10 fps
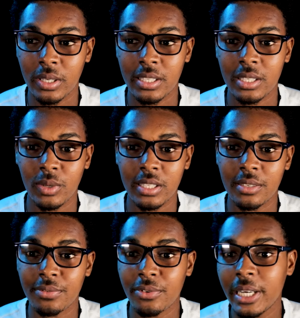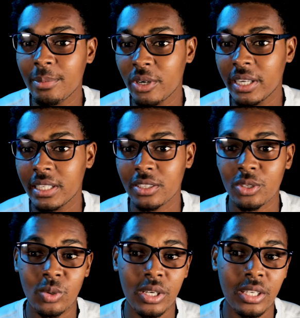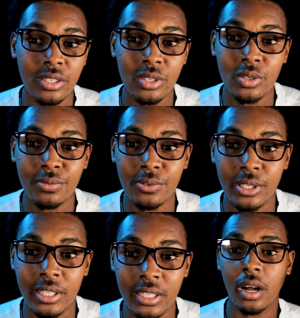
what's, what's the frame rate, so on and so forth.